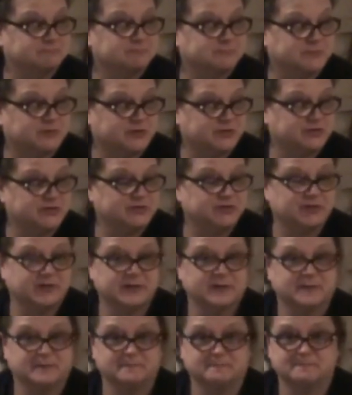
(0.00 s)
At least you
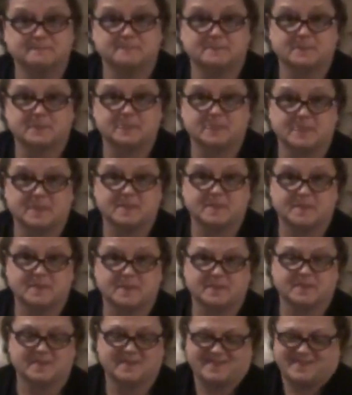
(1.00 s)
don't snore through the
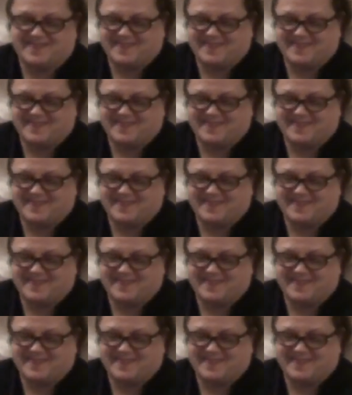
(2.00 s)
movies.